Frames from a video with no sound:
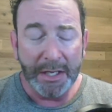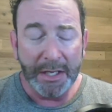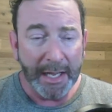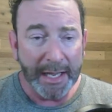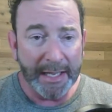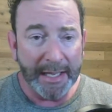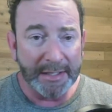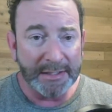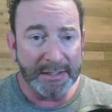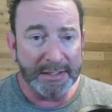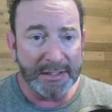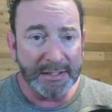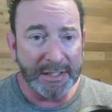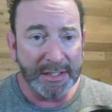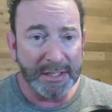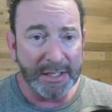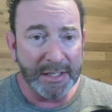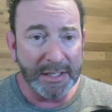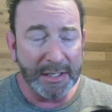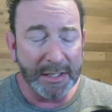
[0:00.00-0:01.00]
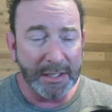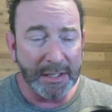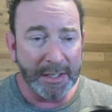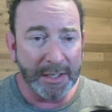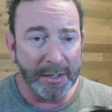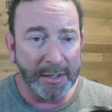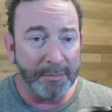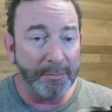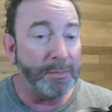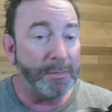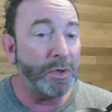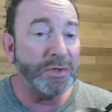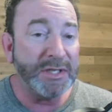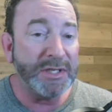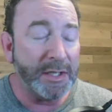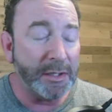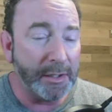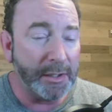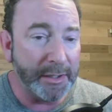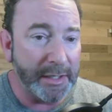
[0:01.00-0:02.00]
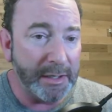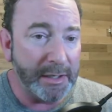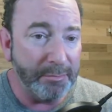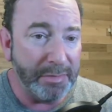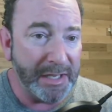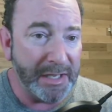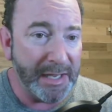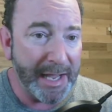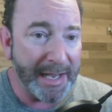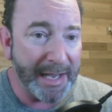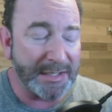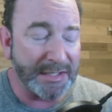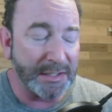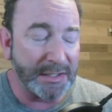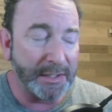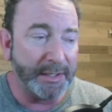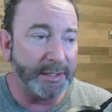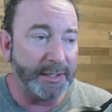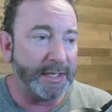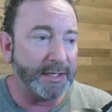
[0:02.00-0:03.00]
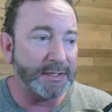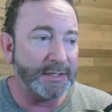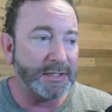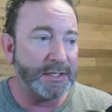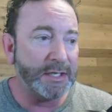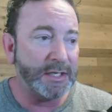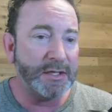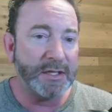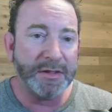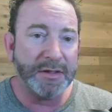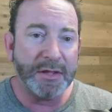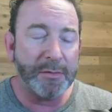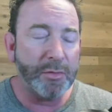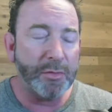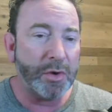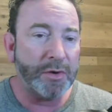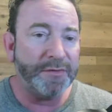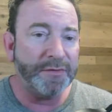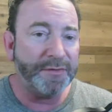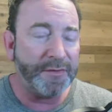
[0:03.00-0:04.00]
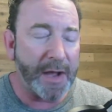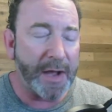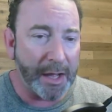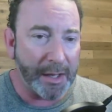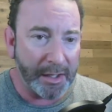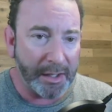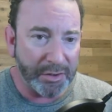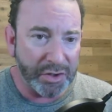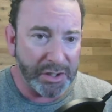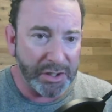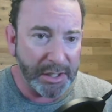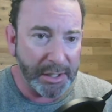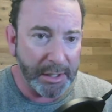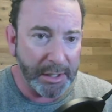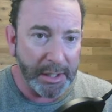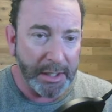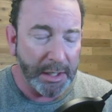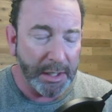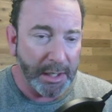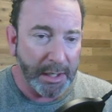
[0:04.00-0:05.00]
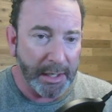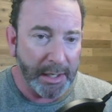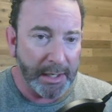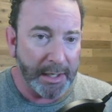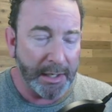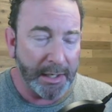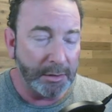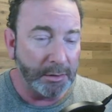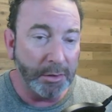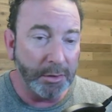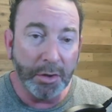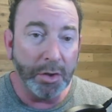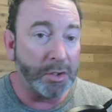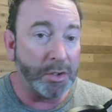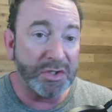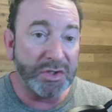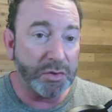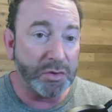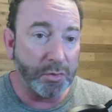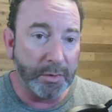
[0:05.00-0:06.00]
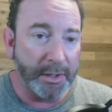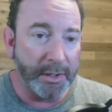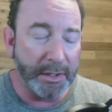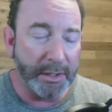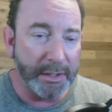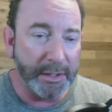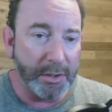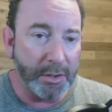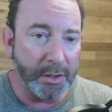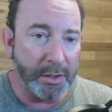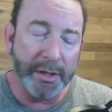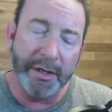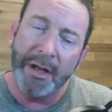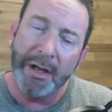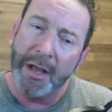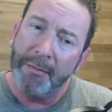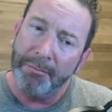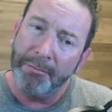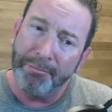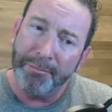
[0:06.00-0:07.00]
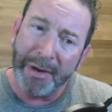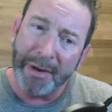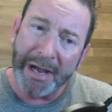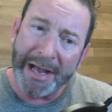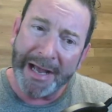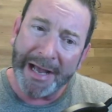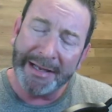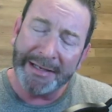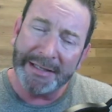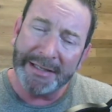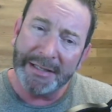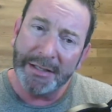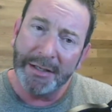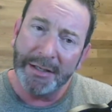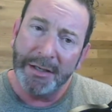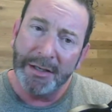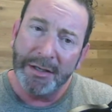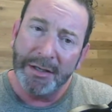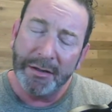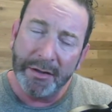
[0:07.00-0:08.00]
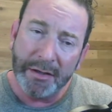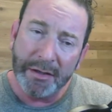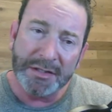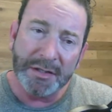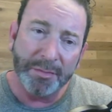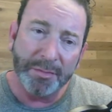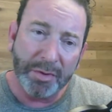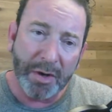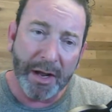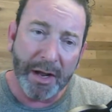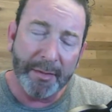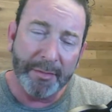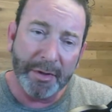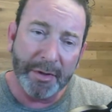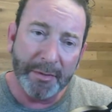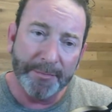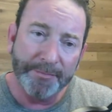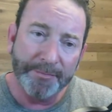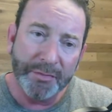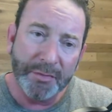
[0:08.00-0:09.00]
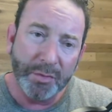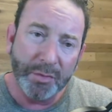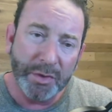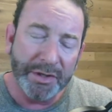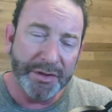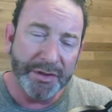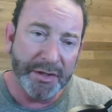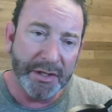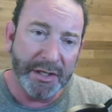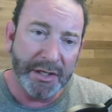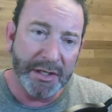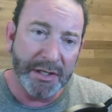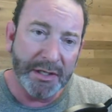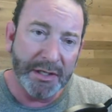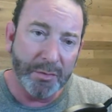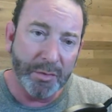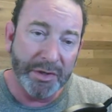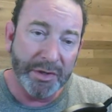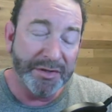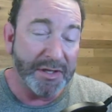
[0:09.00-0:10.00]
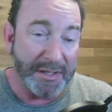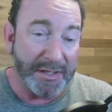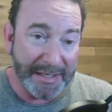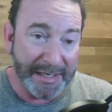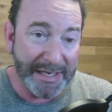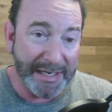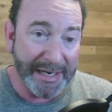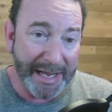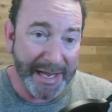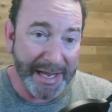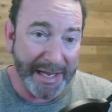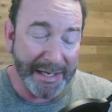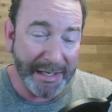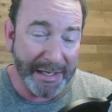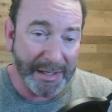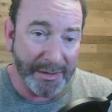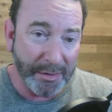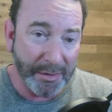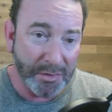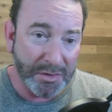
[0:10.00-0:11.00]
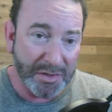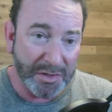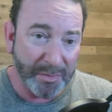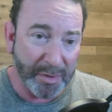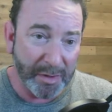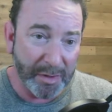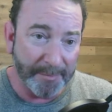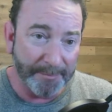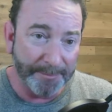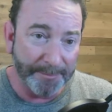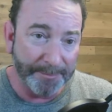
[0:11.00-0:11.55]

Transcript: and see motility be excellent, and see that the morphology looks really good, but there's a problem with the DNA in those sperm